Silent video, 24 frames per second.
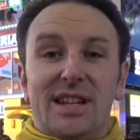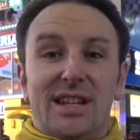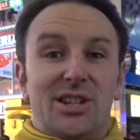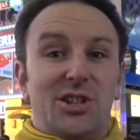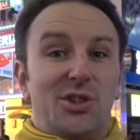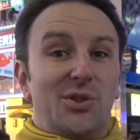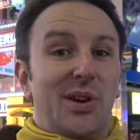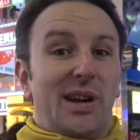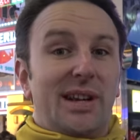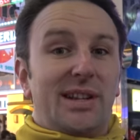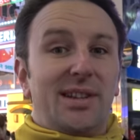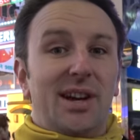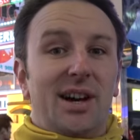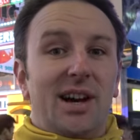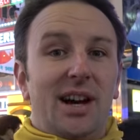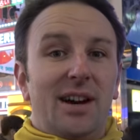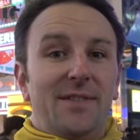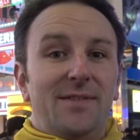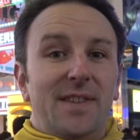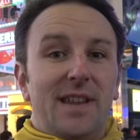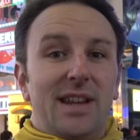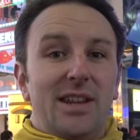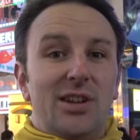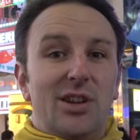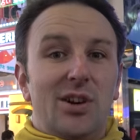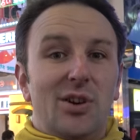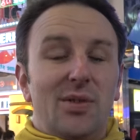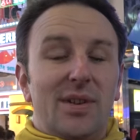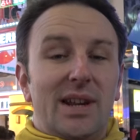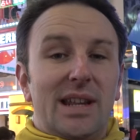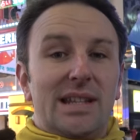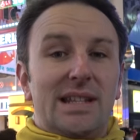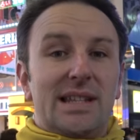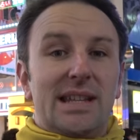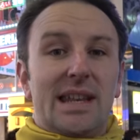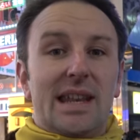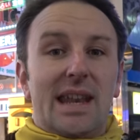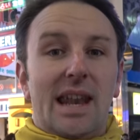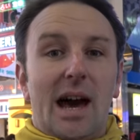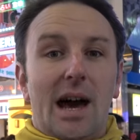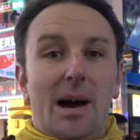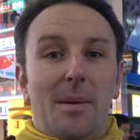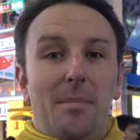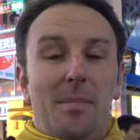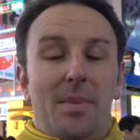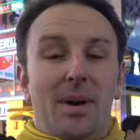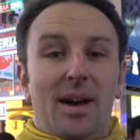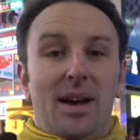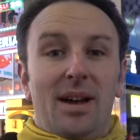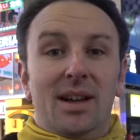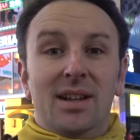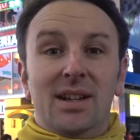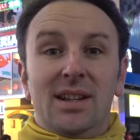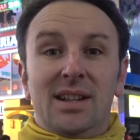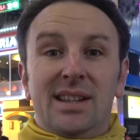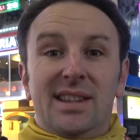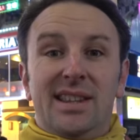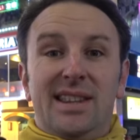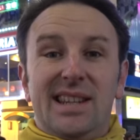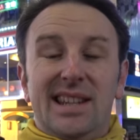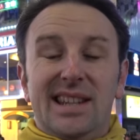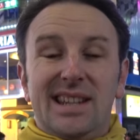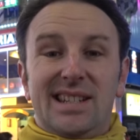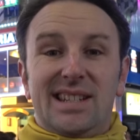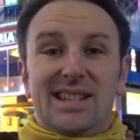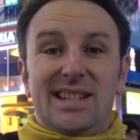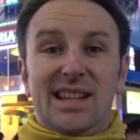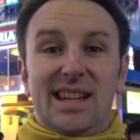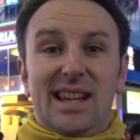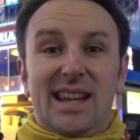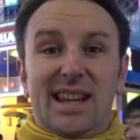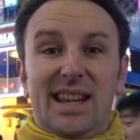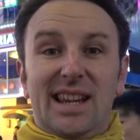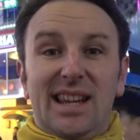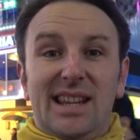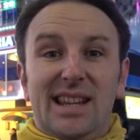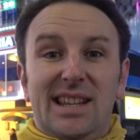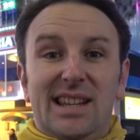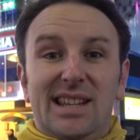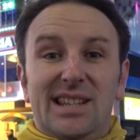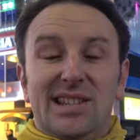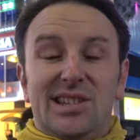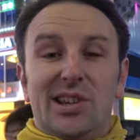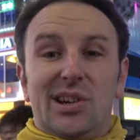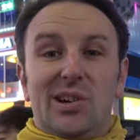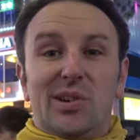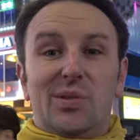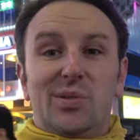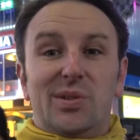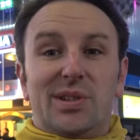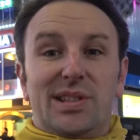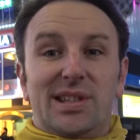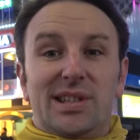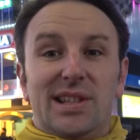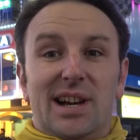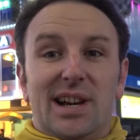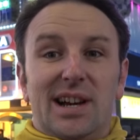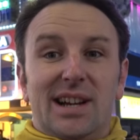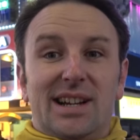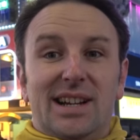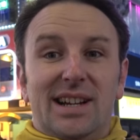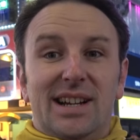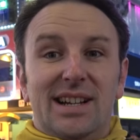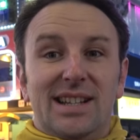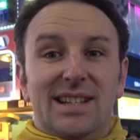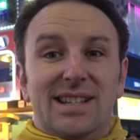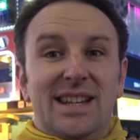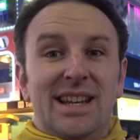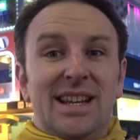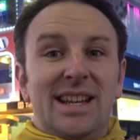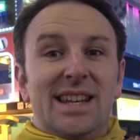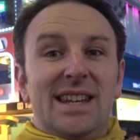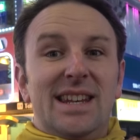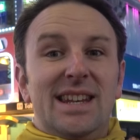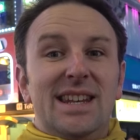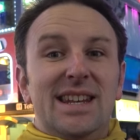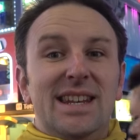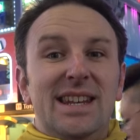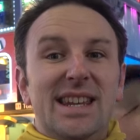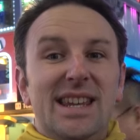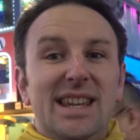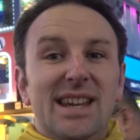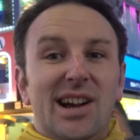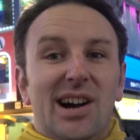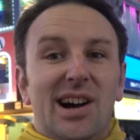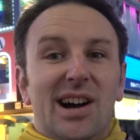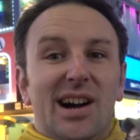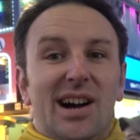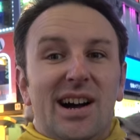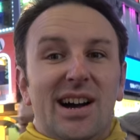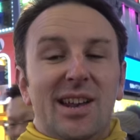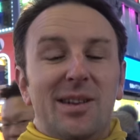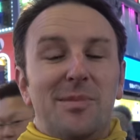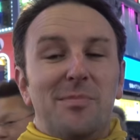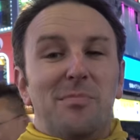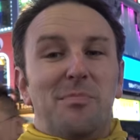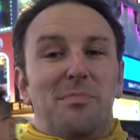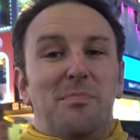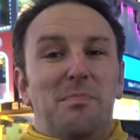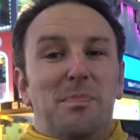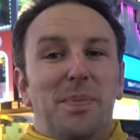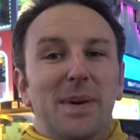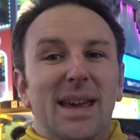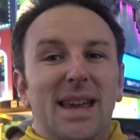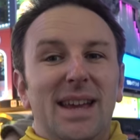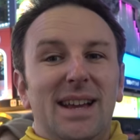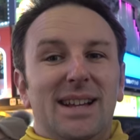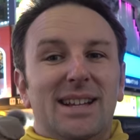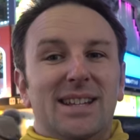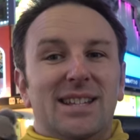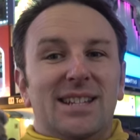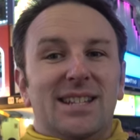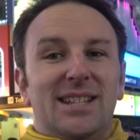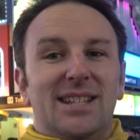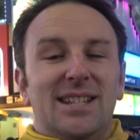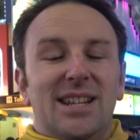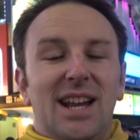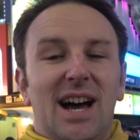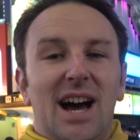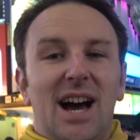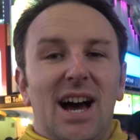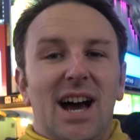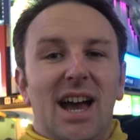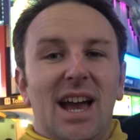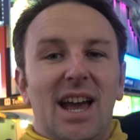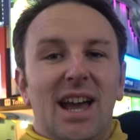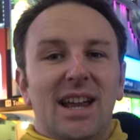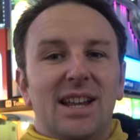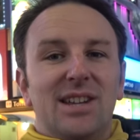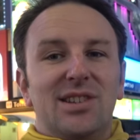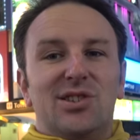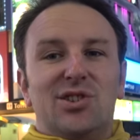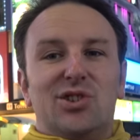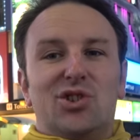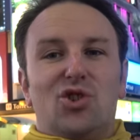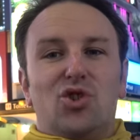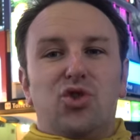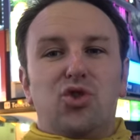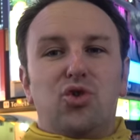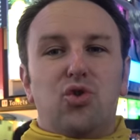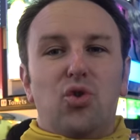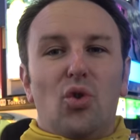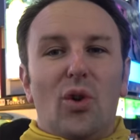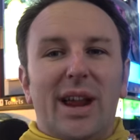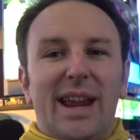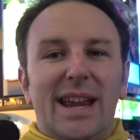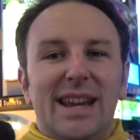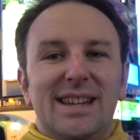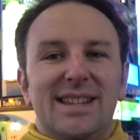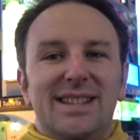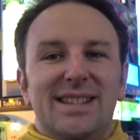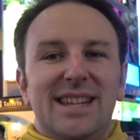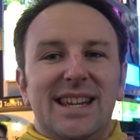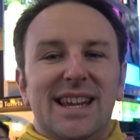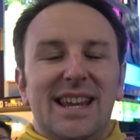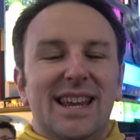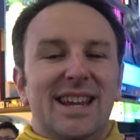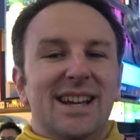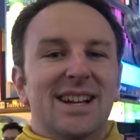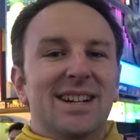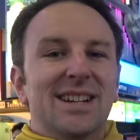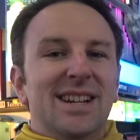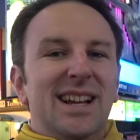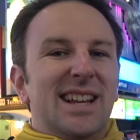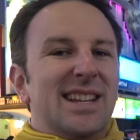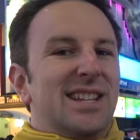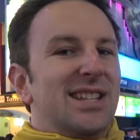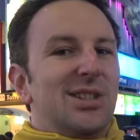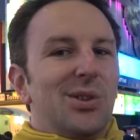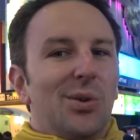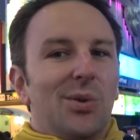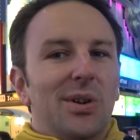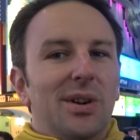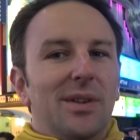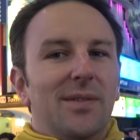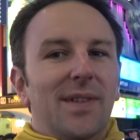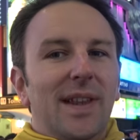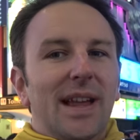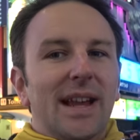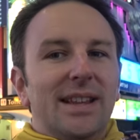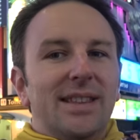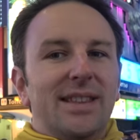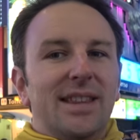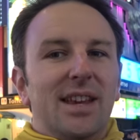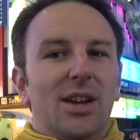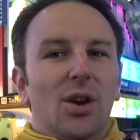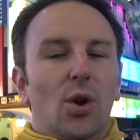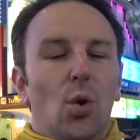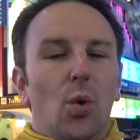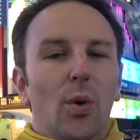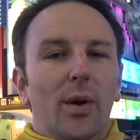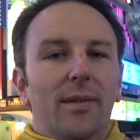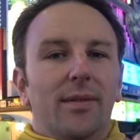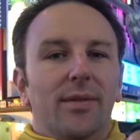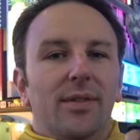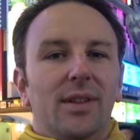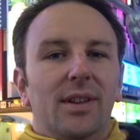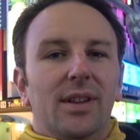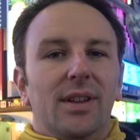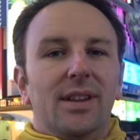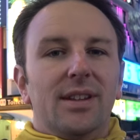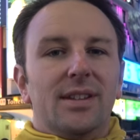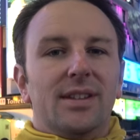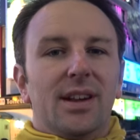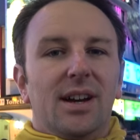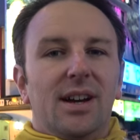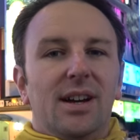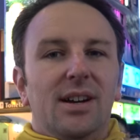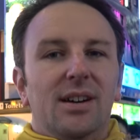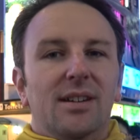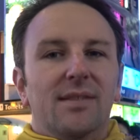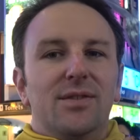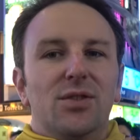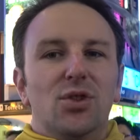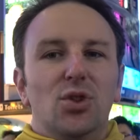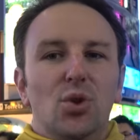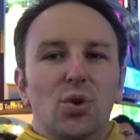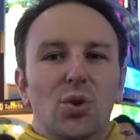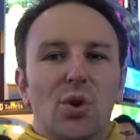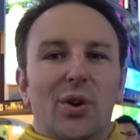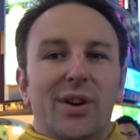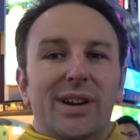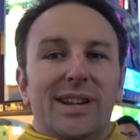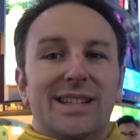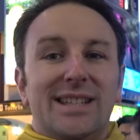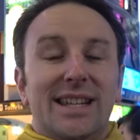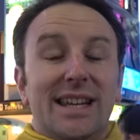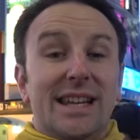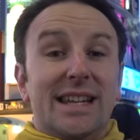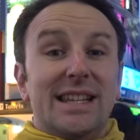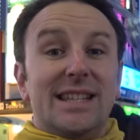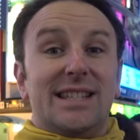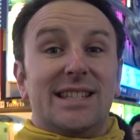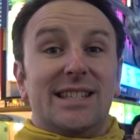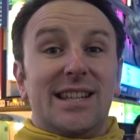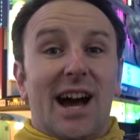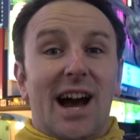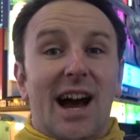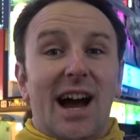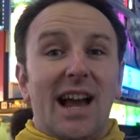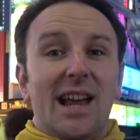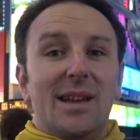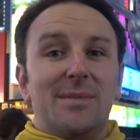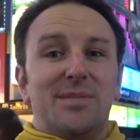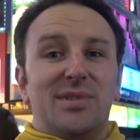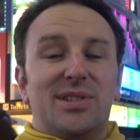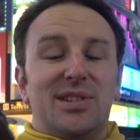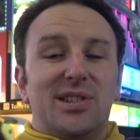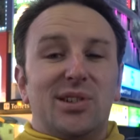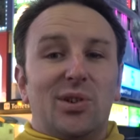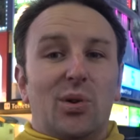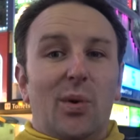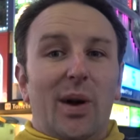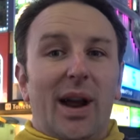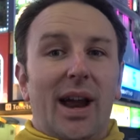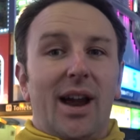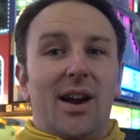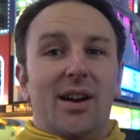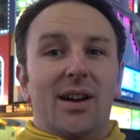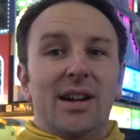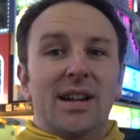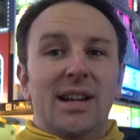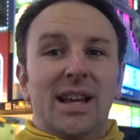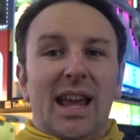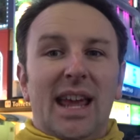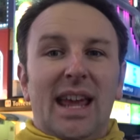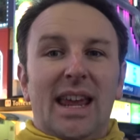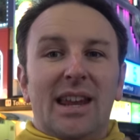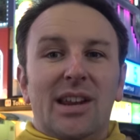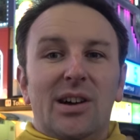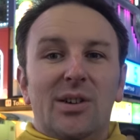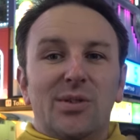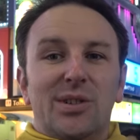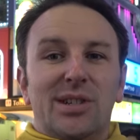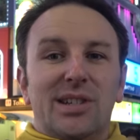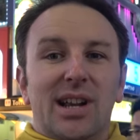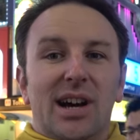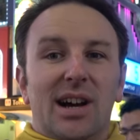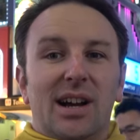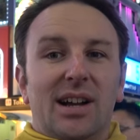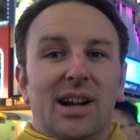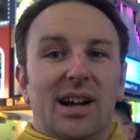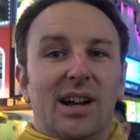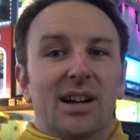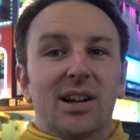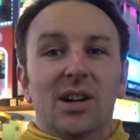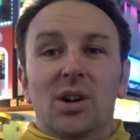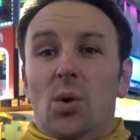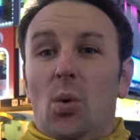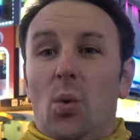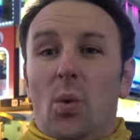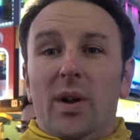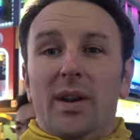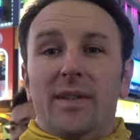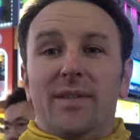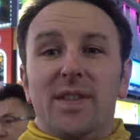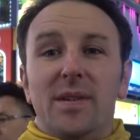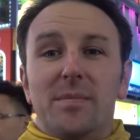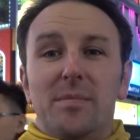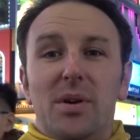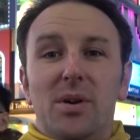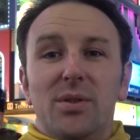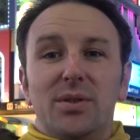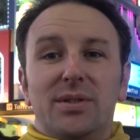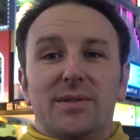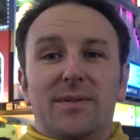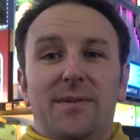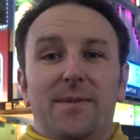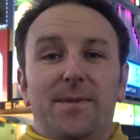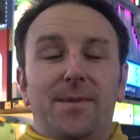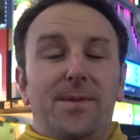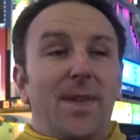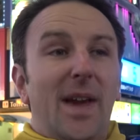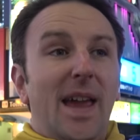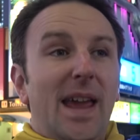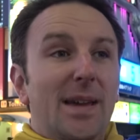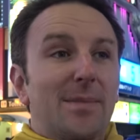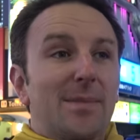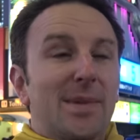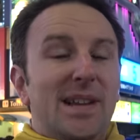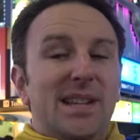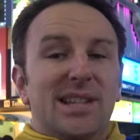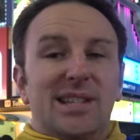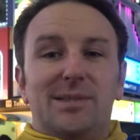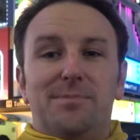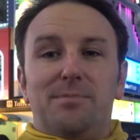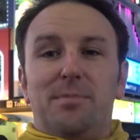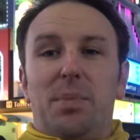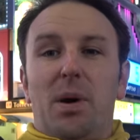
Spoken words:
district, often known as Namba. This is Osaka's neon, big signs, crazy. It's sort of like the equivalent of New York City's Times Square in Osaka. One of the most famous